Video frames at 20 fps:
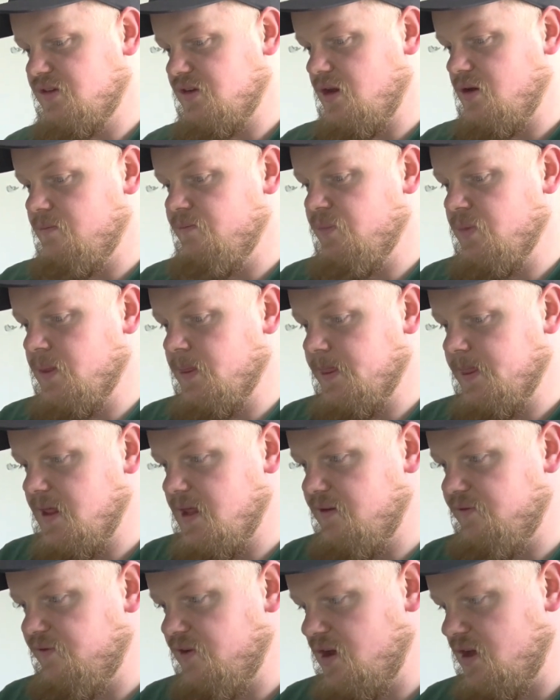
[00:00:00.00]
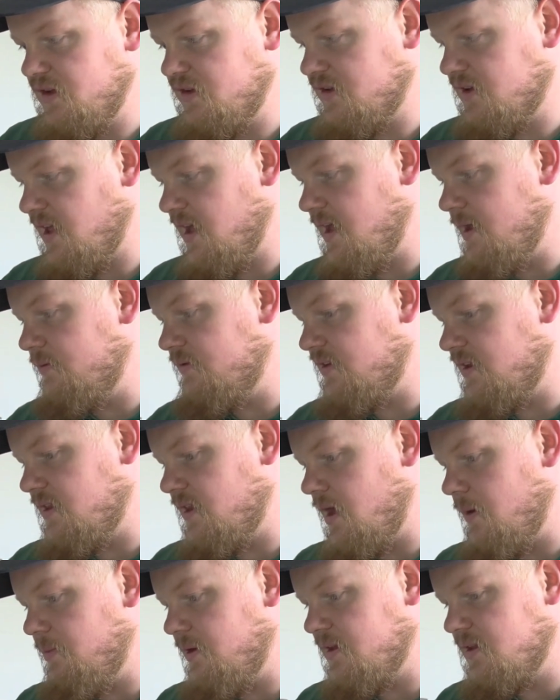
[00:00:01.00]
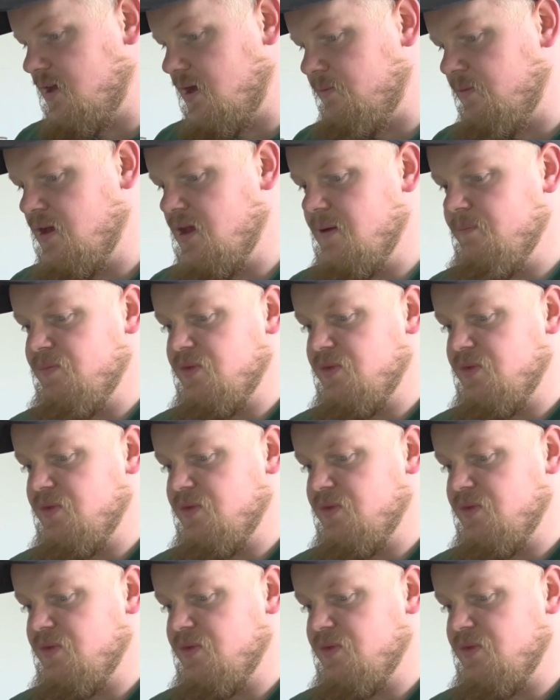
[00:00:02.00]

So the first games that I picked up,